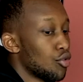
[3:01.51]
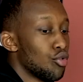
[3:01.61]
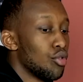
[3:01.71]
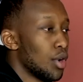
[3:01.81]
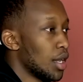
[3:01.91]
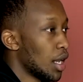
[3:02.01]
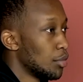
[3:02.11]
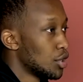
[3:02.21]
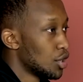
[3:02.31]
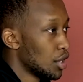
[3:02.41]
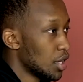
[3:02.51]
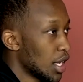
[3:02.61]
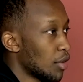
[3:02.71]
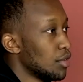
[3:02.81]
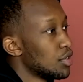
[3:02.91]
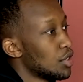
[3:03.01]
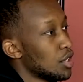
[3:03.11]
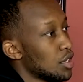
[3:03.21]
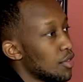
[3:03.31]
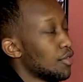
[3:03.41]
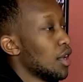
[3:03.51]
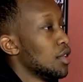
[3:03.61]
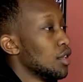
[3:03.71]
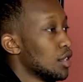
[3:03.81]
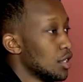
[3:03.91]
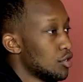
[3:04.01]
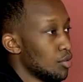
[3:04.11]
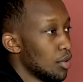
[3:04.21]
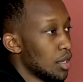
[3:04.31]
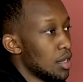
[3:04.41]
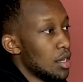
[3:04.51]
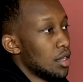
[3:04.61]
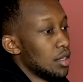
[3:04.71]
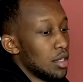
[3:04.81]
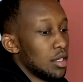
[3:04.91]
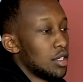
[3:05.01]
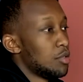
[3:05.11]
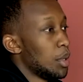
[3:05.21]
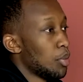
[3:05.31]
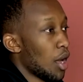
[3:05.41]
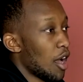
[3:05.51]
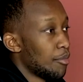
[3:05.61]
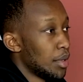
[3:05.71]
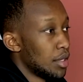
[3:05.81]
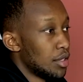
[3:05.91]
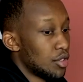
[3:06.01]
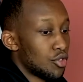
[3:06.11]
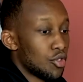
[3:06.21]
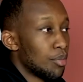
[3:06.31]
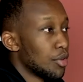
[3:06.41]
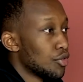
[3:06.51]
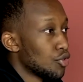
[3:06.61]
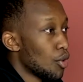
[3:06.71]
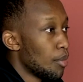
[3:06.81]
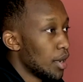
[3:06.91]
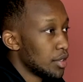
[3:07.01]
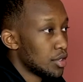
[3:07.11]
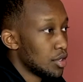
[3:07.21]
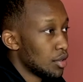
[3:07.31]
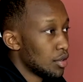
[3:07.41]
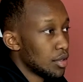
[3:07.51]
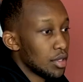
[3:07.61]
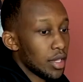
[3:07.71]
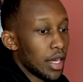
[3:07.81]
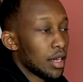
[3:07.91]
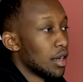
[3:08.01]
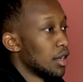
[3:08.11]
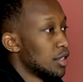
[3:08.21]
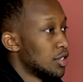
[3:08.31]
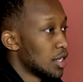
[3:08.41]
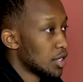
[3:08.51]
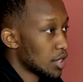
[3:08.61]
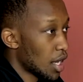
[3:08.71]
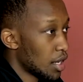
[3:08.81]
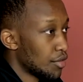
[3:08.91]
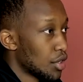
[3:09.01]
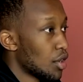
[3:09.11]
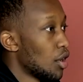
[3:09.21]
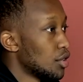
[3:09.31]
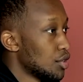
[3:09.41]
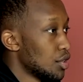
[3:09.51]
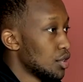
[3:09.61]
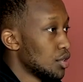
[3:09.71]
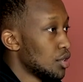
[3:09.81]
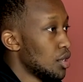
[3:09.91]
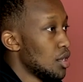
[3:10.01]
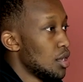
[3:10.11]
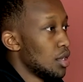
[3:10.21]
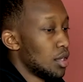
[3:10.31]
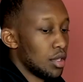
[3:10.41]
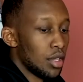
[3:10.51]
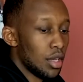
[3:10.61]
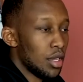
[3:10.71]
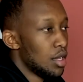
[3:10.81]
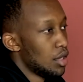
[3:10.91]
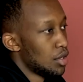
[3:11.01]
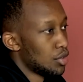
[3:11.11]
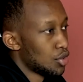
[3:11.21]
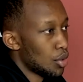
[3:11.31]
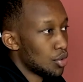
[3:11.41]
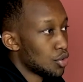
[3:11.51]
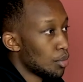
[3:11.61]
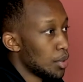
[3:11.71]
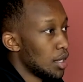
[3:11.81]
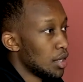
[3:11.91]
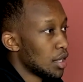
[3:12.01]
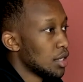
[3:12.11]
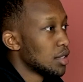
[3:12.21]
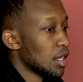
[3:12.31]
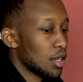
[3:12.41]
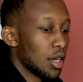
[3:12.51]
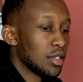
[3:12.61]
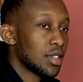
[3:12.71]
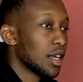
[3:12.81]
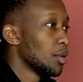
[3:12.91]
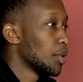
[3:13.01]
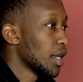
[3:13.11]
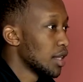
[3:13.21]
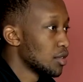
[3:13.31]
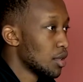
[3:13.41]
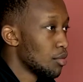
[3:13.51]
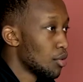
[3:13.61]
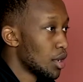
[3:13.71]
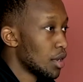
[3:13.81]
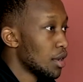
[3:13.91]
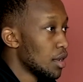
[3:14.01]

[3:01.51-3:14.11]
grew and I matured and I researched and looked into it. These people have been stripped of so much, like genocide of their cultures. There's so many things like stacked up against them where